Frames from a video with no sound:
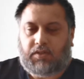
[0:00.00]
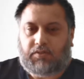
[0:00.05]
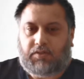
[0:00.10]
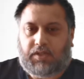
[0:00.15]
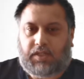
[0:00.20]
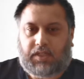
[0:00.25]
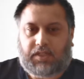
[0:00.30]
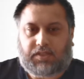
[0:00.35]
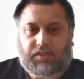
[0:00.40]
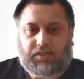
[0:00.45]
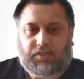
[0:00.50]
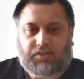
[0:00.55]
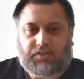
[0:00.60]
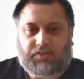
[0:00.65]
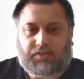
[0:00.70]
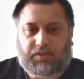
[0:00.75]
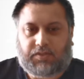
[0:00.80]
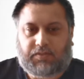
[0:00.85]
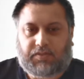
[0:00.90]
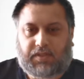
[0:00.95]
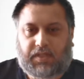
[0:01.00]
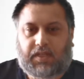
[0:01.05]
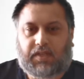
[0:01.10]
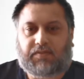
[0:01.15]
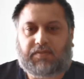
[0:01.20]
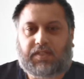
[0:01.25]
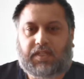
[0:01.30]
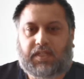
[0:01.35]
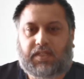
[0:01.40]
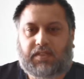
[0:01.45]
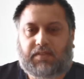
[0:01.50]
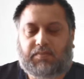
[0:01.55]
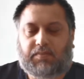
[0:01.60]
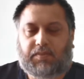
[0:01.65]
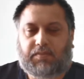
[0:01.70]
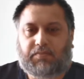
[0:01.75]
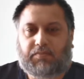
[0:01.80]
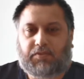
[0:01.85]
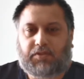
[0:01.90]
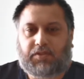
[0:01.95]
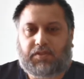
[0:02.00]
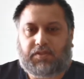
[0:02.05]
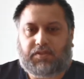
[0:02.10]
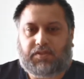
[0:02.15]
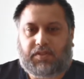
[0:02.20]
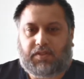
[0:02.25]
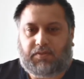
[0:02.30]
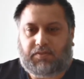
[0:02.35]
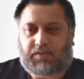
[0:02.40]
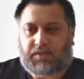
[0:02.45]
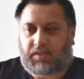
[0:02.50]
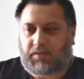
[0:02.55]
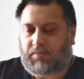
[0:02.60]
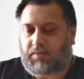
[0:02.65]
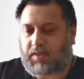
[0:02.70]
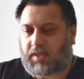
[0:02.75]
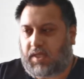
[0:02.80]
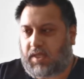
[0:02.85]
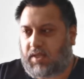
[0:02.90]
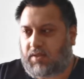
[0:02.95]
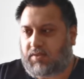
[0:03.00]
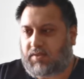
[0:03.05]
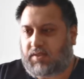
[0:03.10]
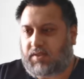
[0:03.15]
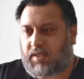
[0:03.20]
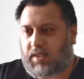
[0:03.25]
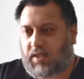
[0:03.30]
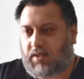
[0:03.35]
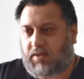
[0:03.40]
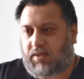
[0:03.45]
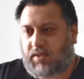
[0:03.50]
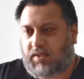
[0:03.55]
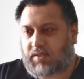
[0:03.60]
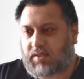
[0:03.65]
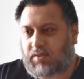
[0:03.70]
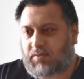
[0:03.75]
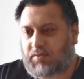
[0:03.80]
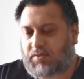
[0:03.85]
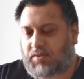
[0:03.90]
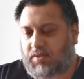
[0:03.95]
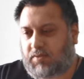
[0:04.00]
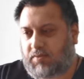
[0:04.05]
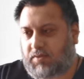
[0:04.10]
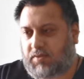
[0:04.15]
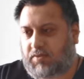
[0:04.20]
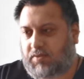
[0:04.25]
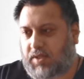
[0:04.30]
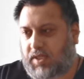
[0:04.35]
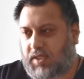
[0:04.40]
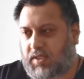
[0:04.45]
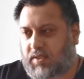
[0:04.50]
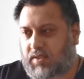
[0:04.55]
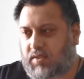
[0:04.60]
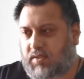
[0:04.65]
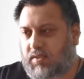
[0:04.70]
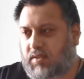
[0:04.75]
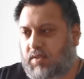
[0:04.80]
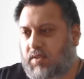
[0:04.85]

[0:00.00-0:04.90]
Really had to concentrate with the left hand a bit more, so I wasn't able to count as loudly as I was doing with the right.